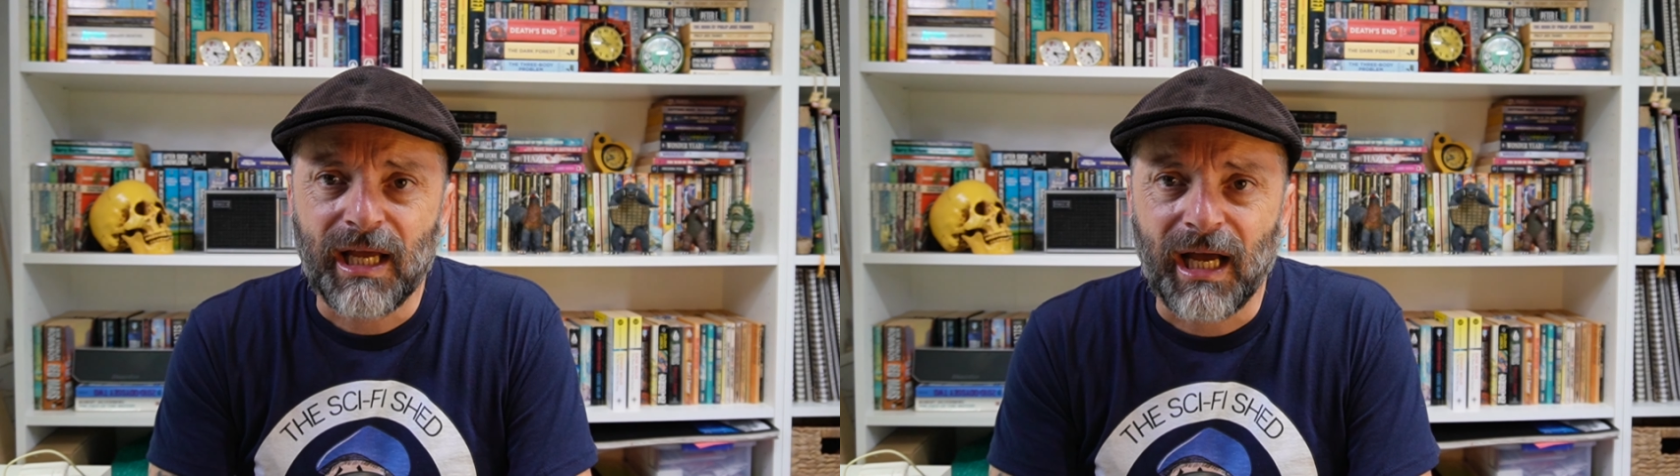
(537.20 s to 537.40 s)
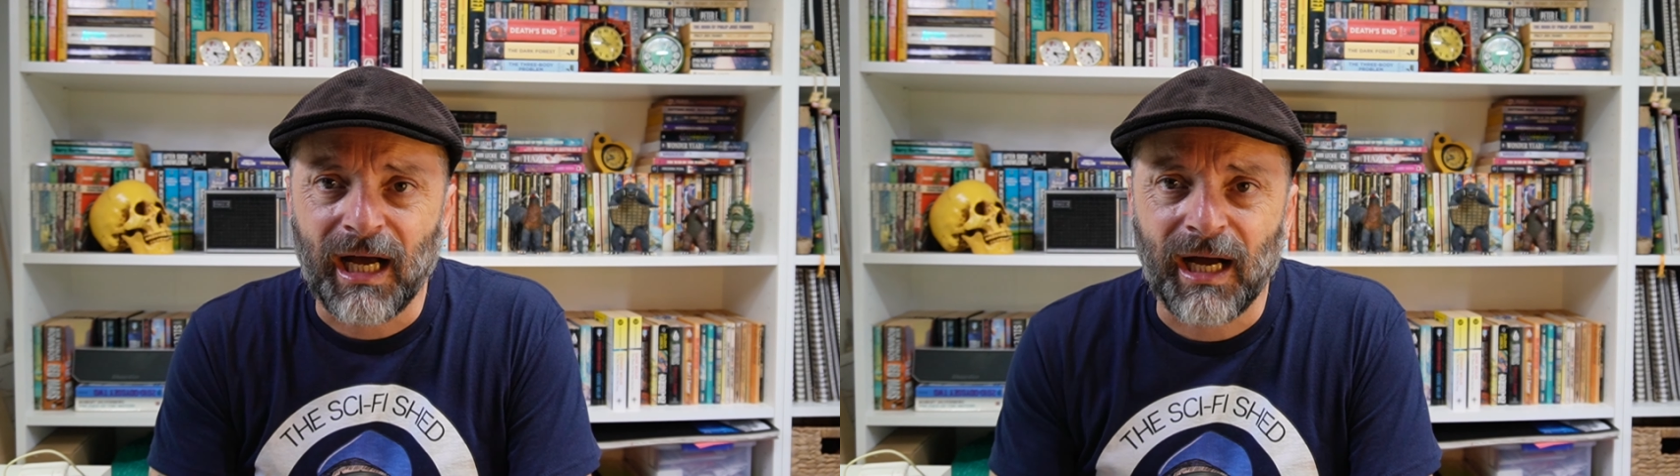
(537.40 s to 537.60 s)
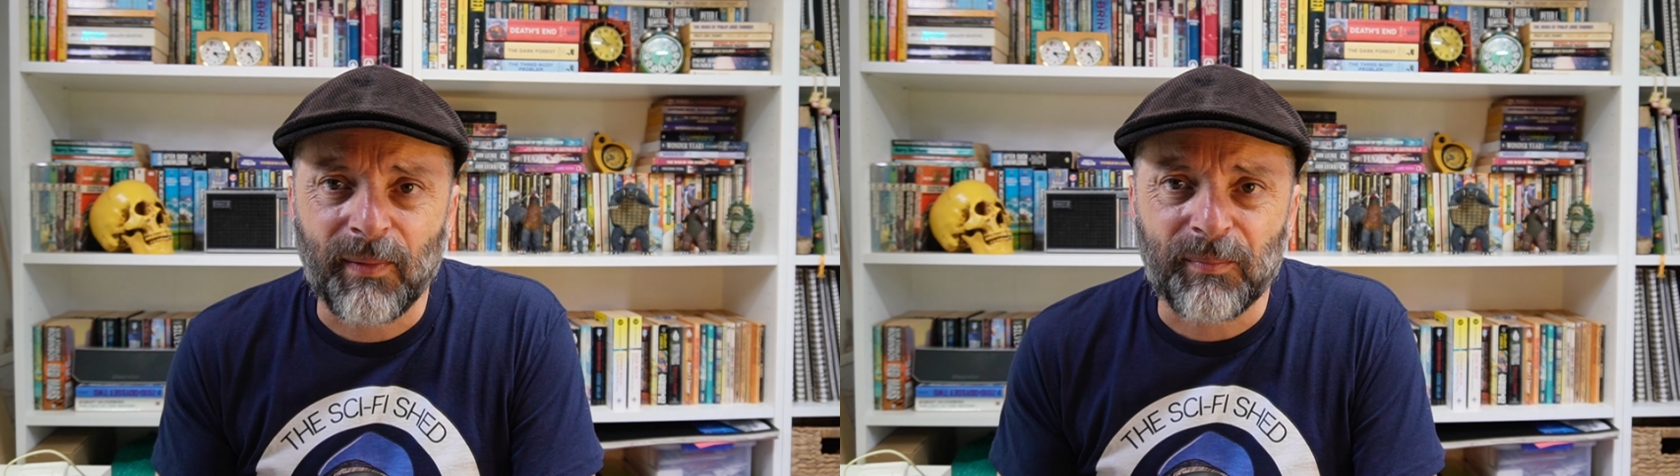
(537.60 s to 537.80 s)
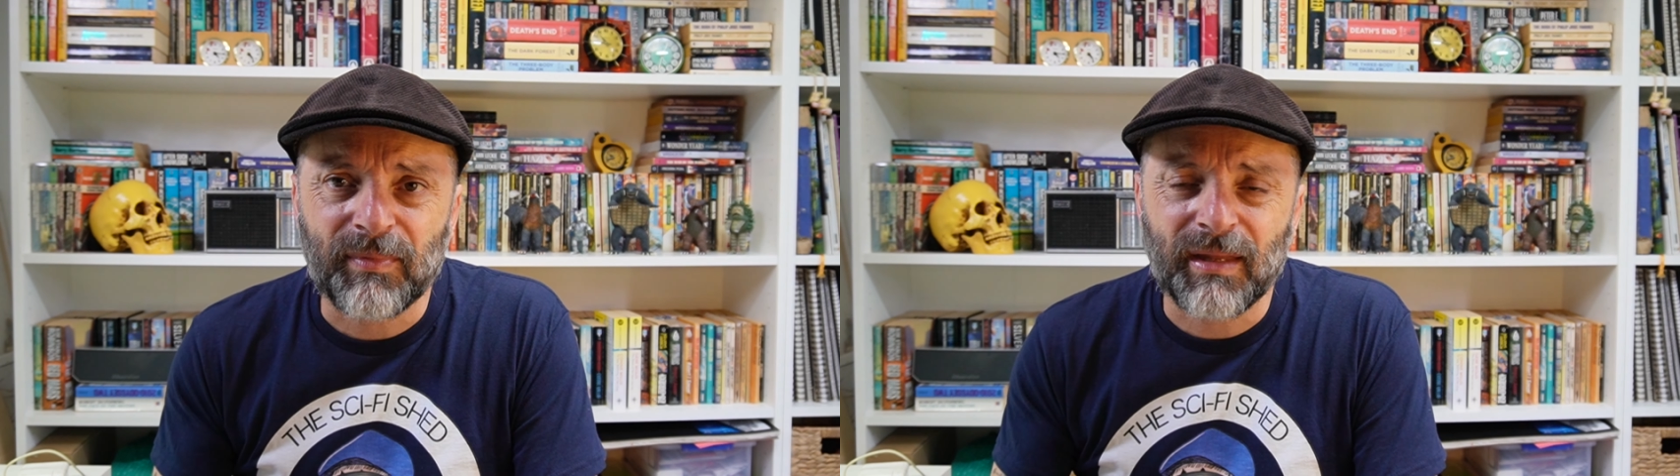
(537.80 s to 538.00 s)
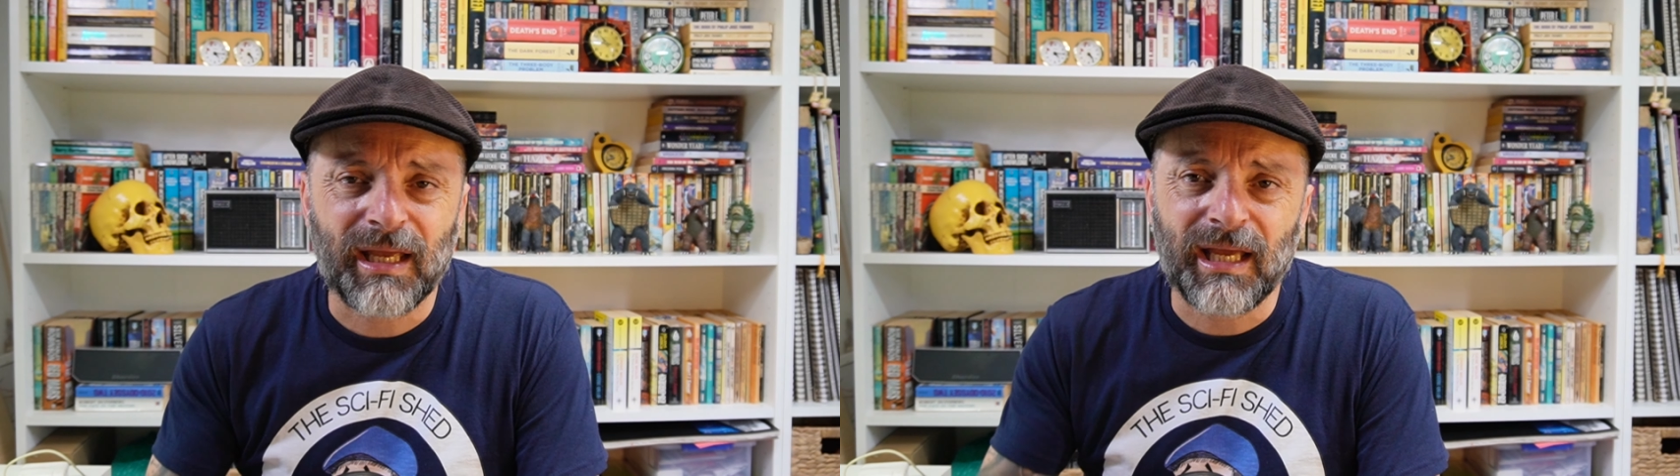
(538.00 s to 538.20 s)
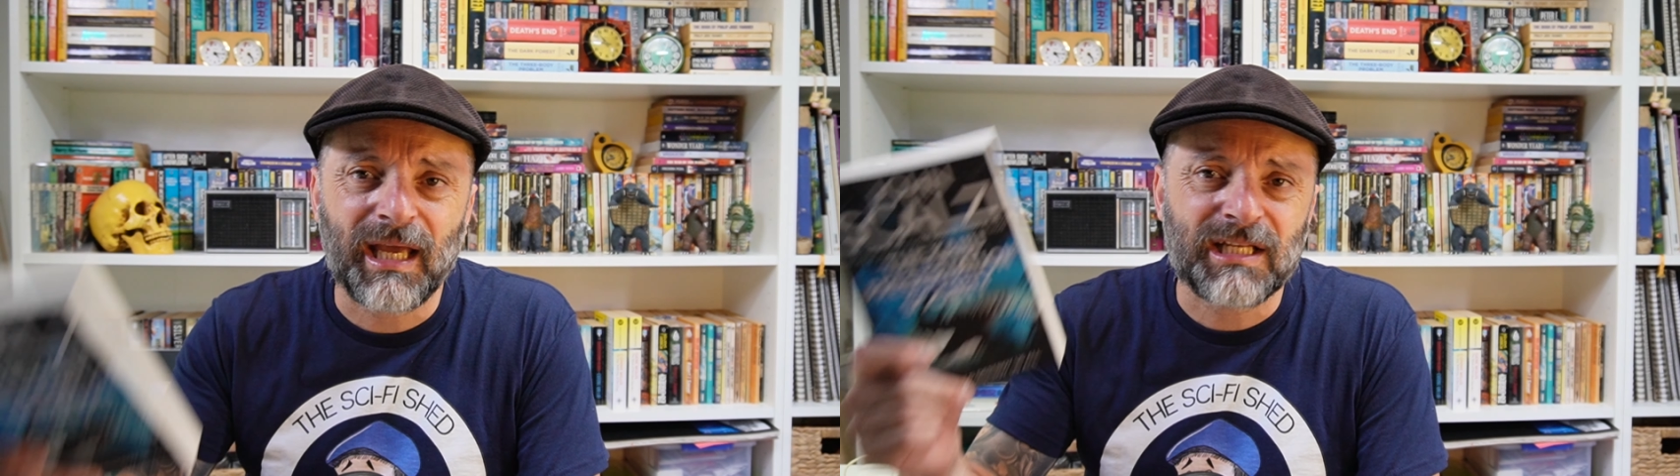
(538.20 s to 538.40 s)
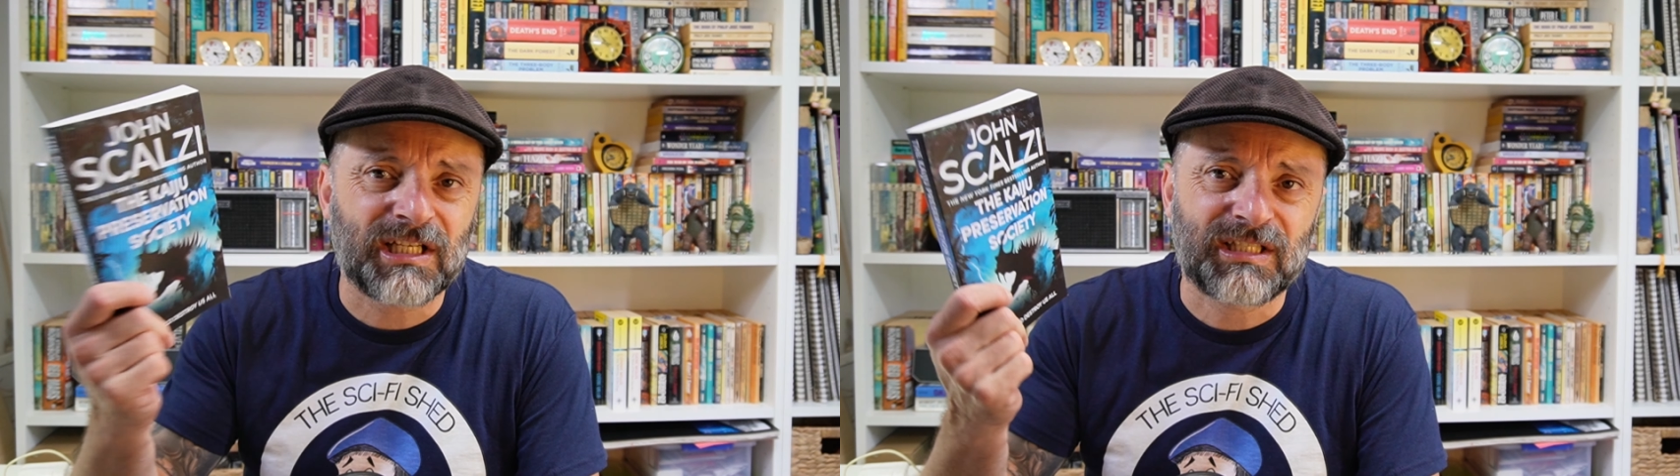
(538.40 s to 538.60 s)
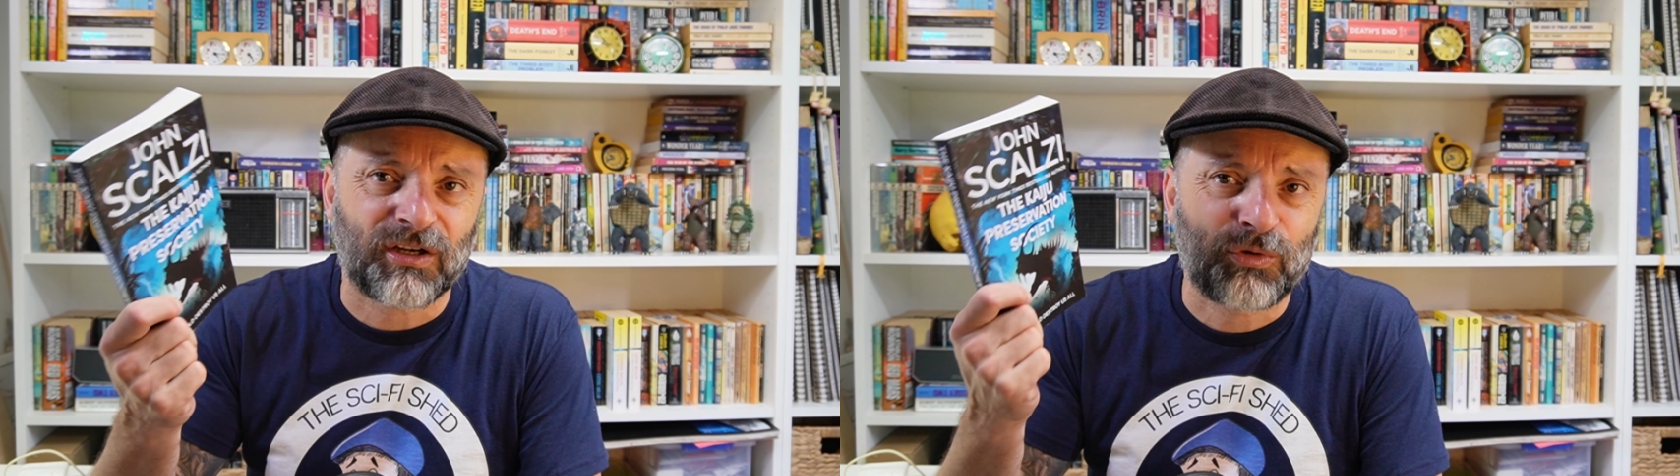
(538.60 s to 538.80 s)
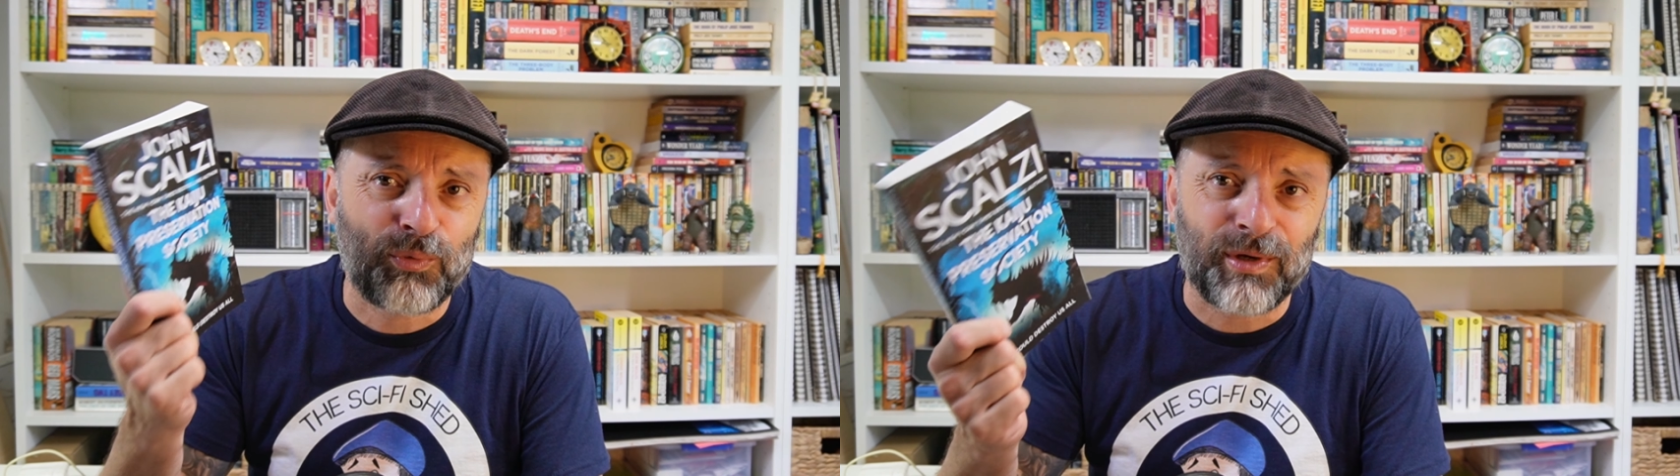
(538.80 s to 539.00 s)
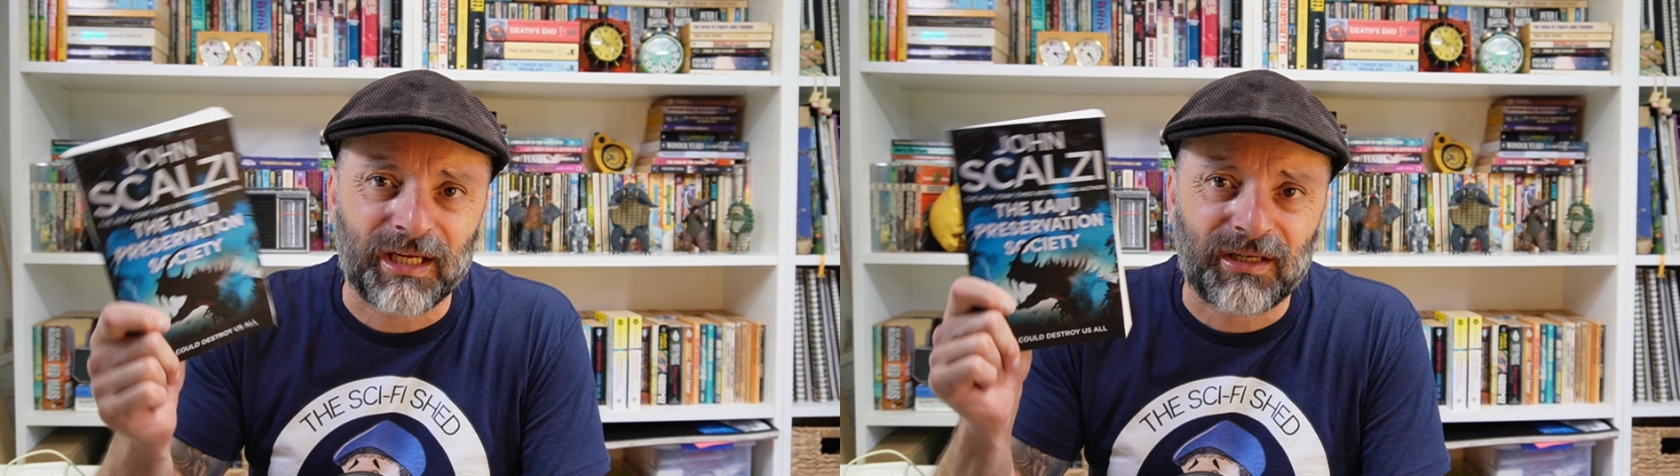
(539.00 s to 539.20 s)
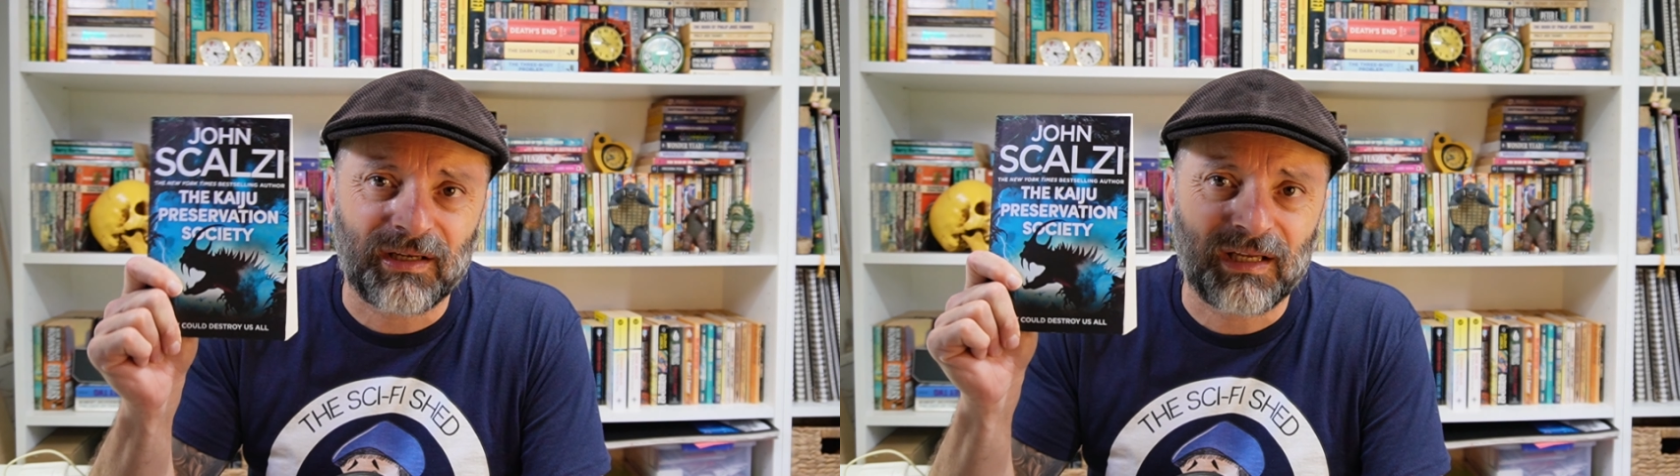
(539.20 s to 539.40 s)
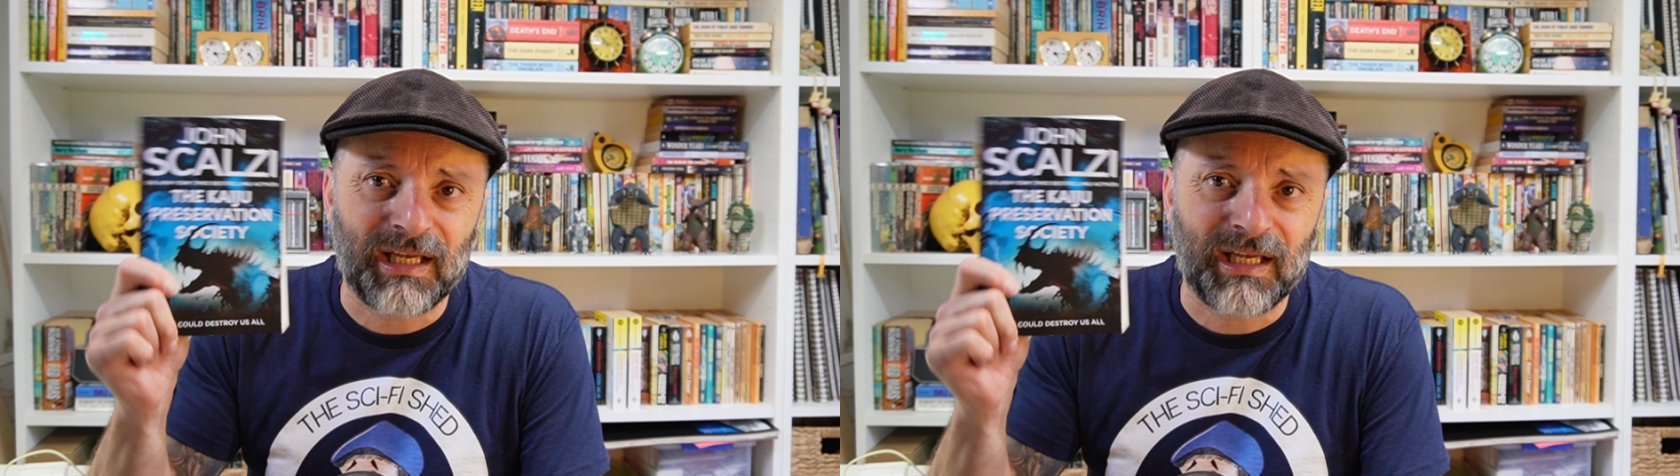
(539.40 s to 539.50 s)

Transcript: It's just a quick,